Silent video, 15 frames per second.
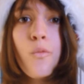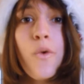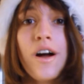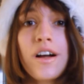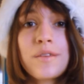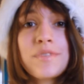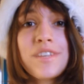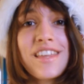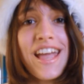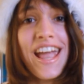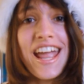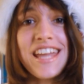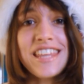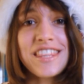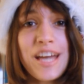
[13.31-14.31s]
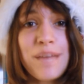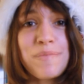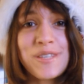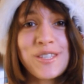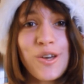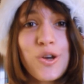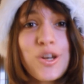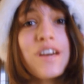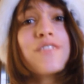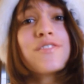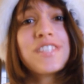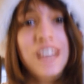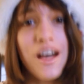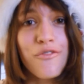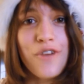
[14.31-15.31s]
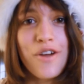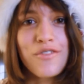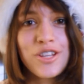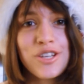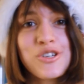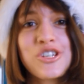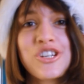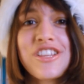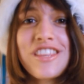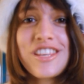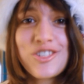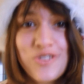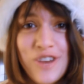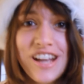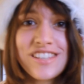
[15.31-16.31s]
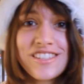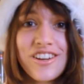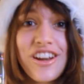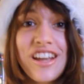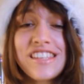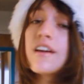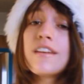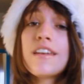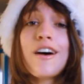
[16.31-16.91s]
Welcome to the 8th episode of Self-Revolution, the Strength Series.